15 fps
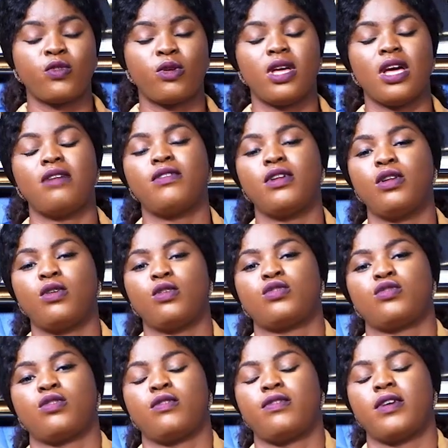We have a
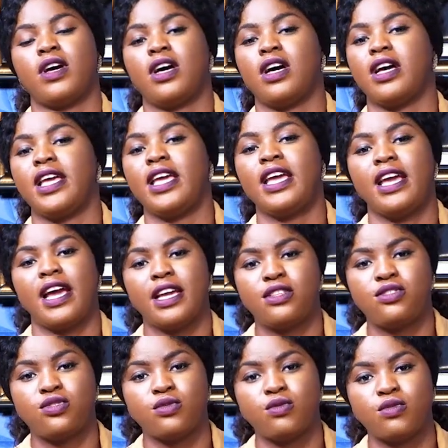lot of AI
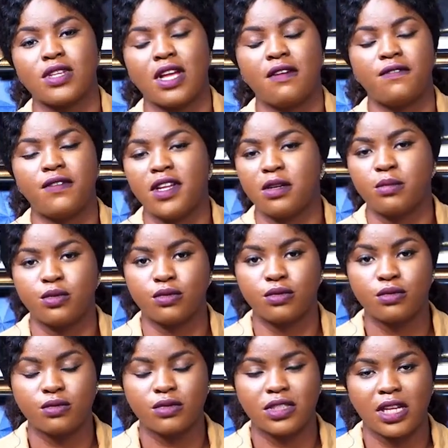tools
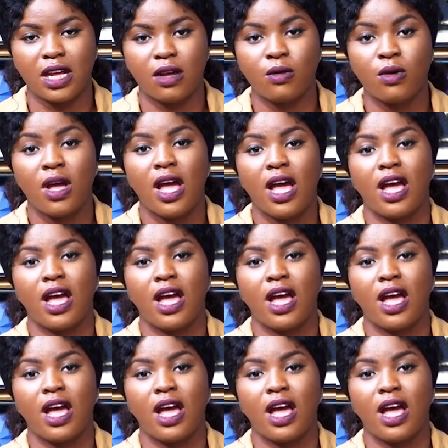available now,